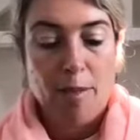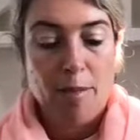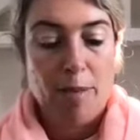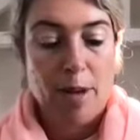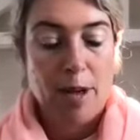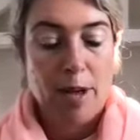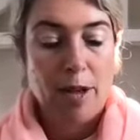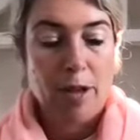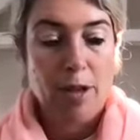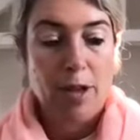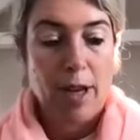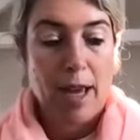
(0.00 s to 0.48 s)

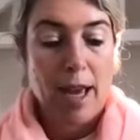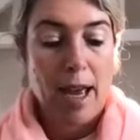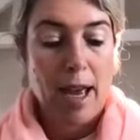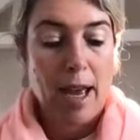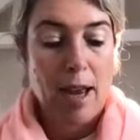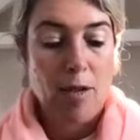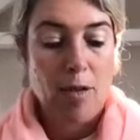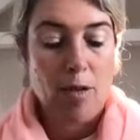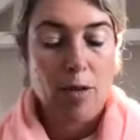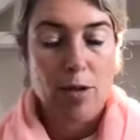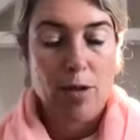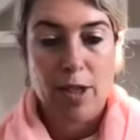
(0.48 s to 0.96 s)
But you
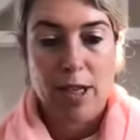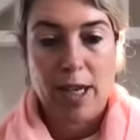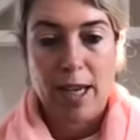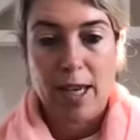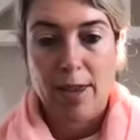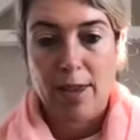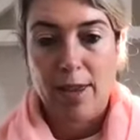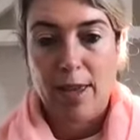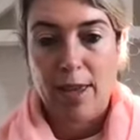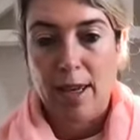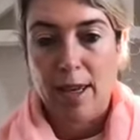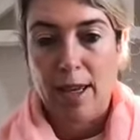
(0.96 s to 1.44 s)
can also
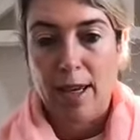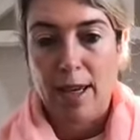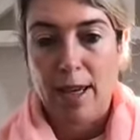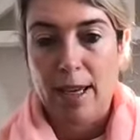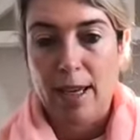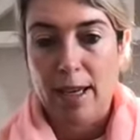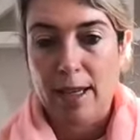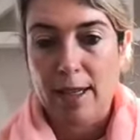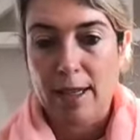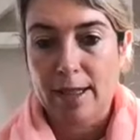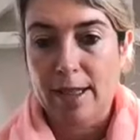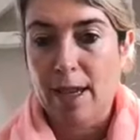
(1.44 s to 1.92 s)
get
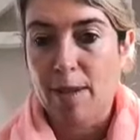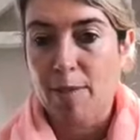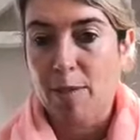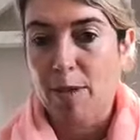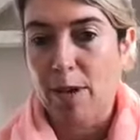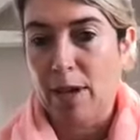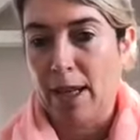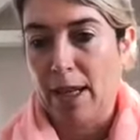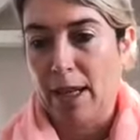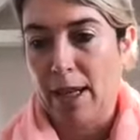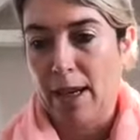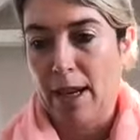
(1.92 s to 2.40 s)
Thinker
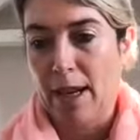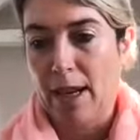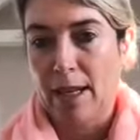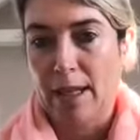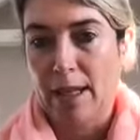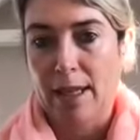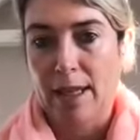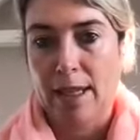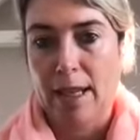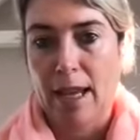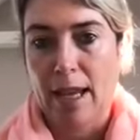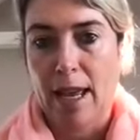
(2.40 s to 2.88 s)
separately
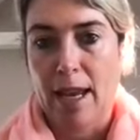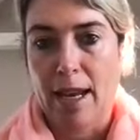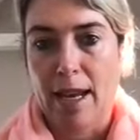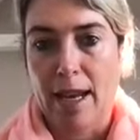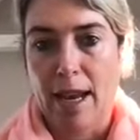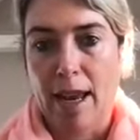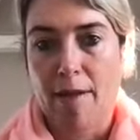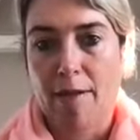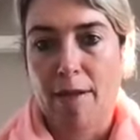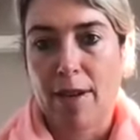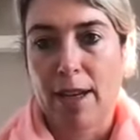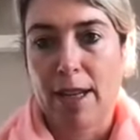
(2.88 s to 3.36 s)
and
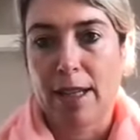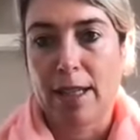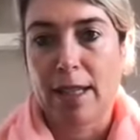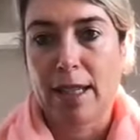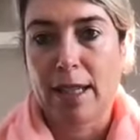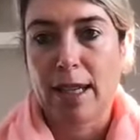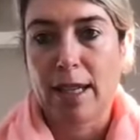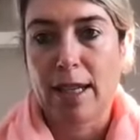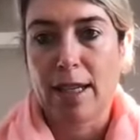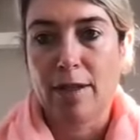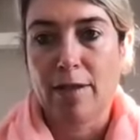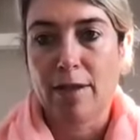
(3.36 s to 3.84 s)
have it as
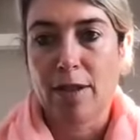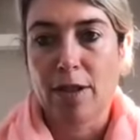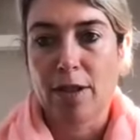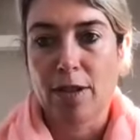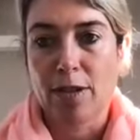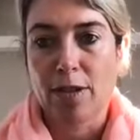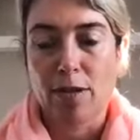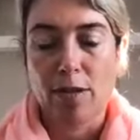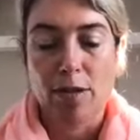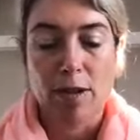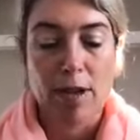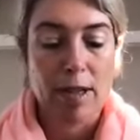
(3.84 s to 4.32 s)
an
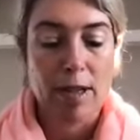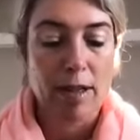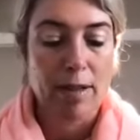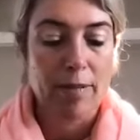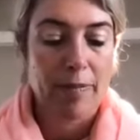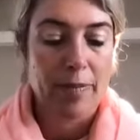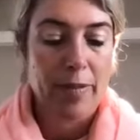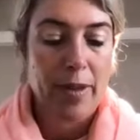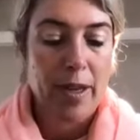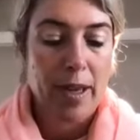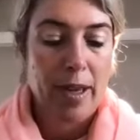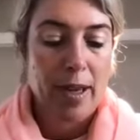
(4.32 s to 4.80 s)
individual
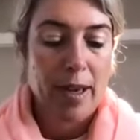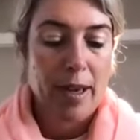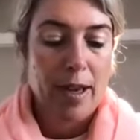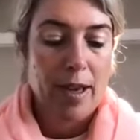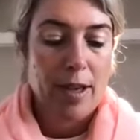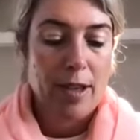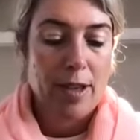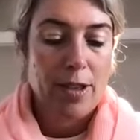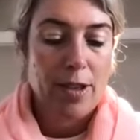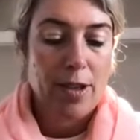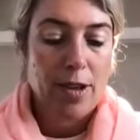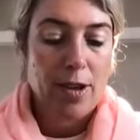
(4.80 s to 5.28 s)
oil.
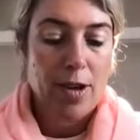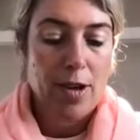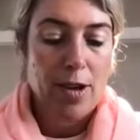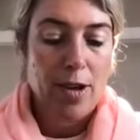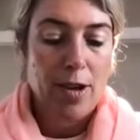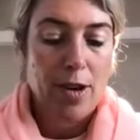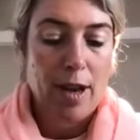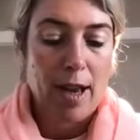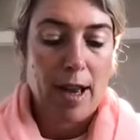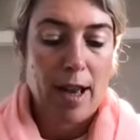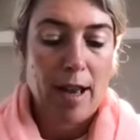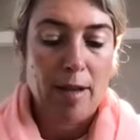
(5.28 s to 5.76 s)

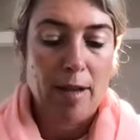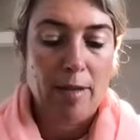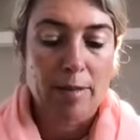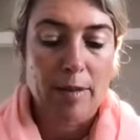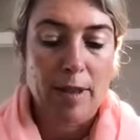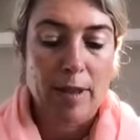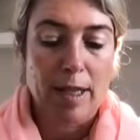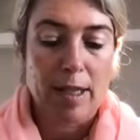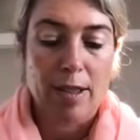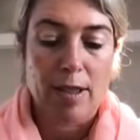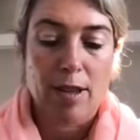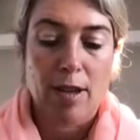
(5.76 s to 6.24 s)
So
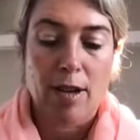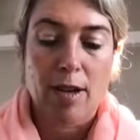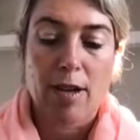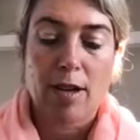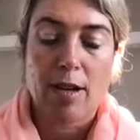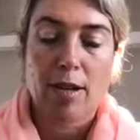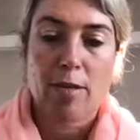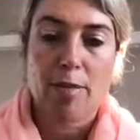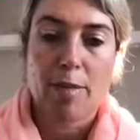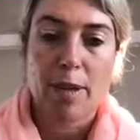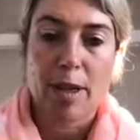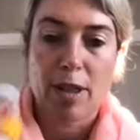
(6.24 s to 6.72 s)
it's got a
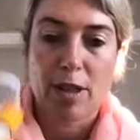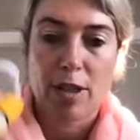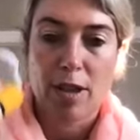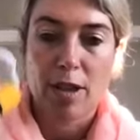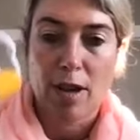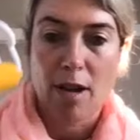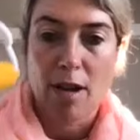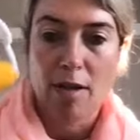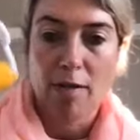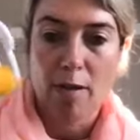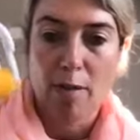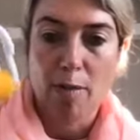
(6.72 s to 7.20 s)
little picture
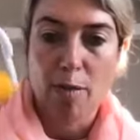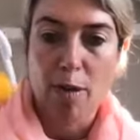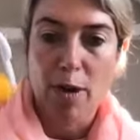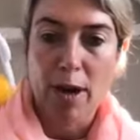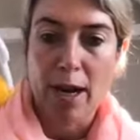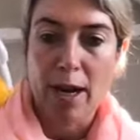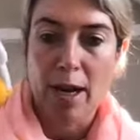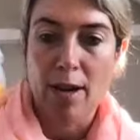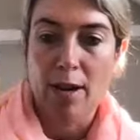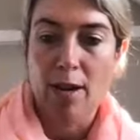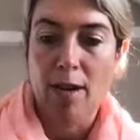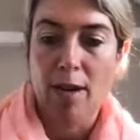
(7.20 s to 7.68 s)
of a
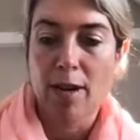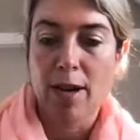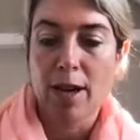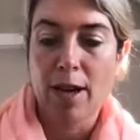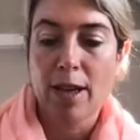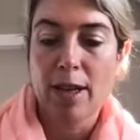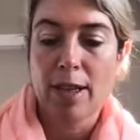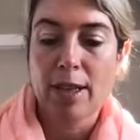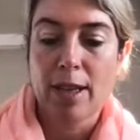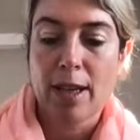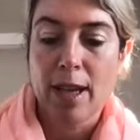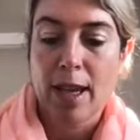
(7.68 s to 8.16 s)
brain on
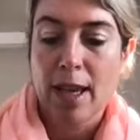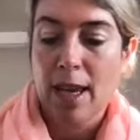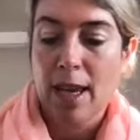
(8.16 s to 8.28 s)
it.